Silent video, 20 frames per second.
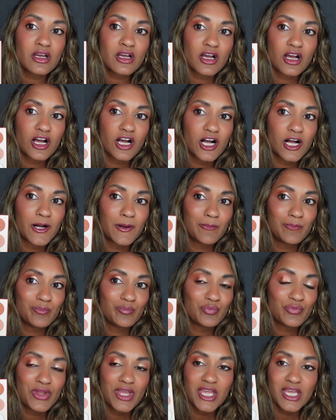
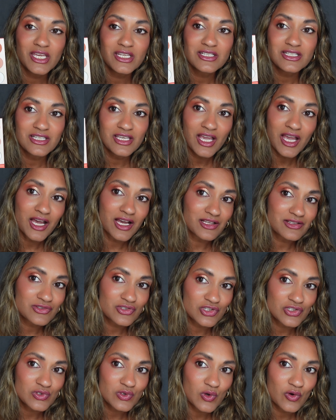And yeah,
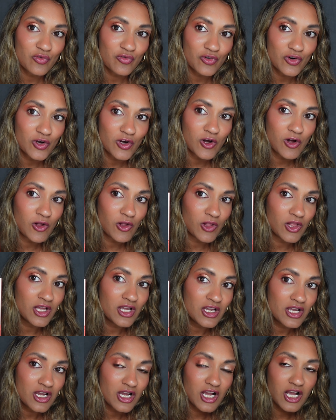just overall
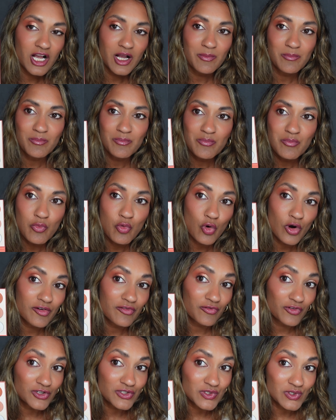more
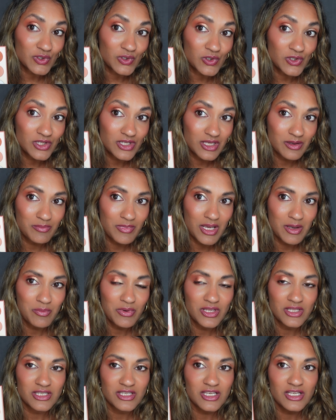versatile in my
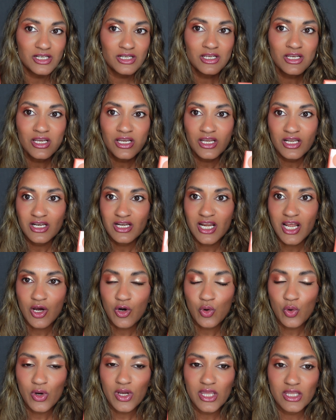opinion.
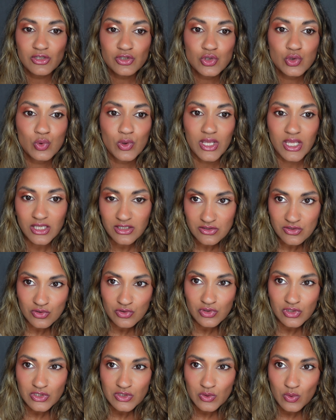Now, to answer
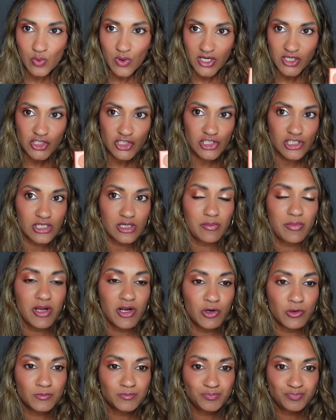this question
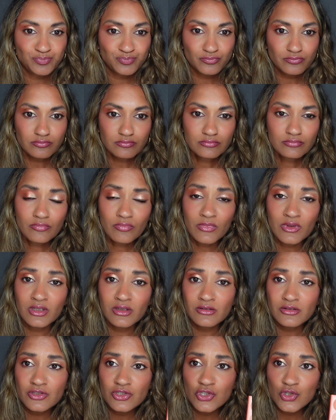about
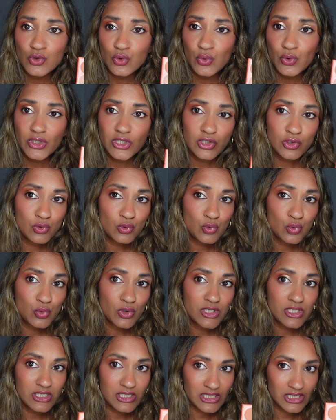do you
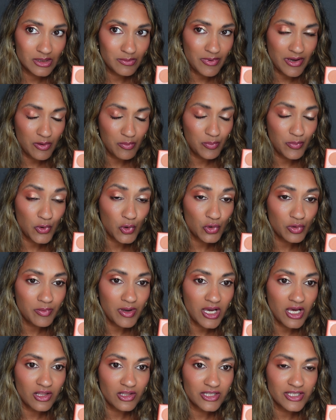need both
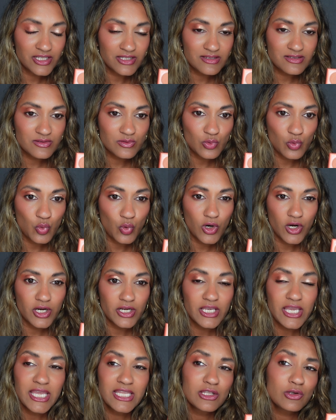palettes or
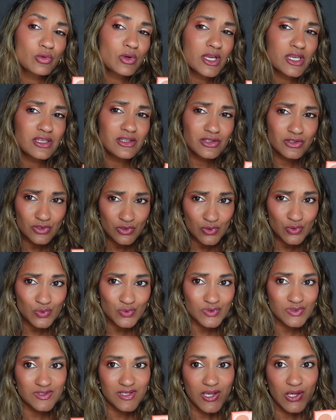can you get
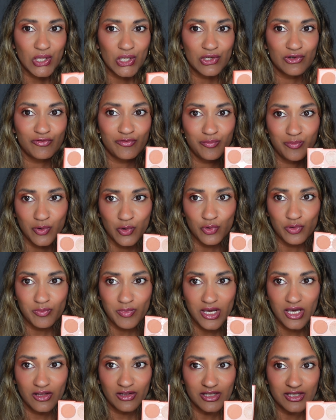use out of both
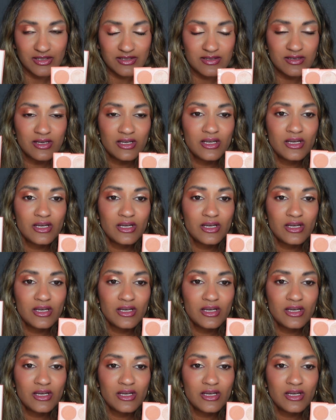palettes?